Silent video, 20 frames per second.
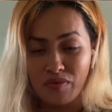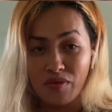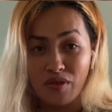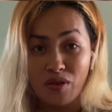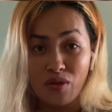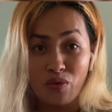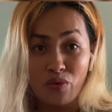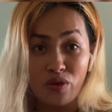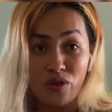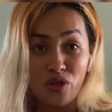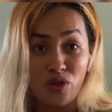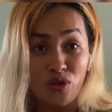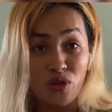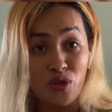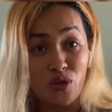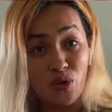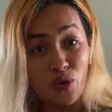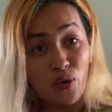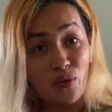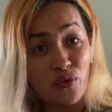which is
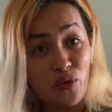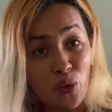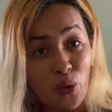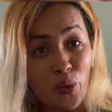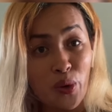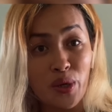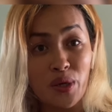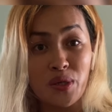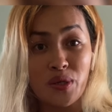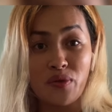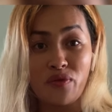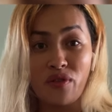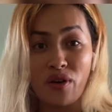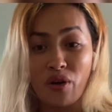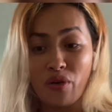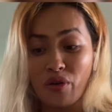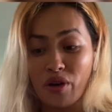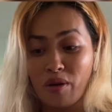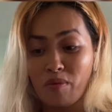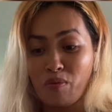of course very
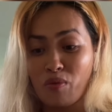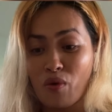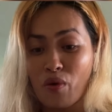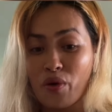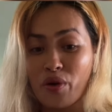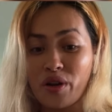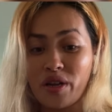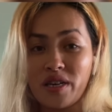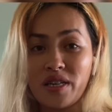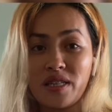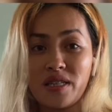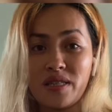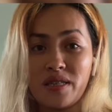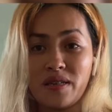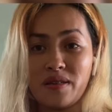important.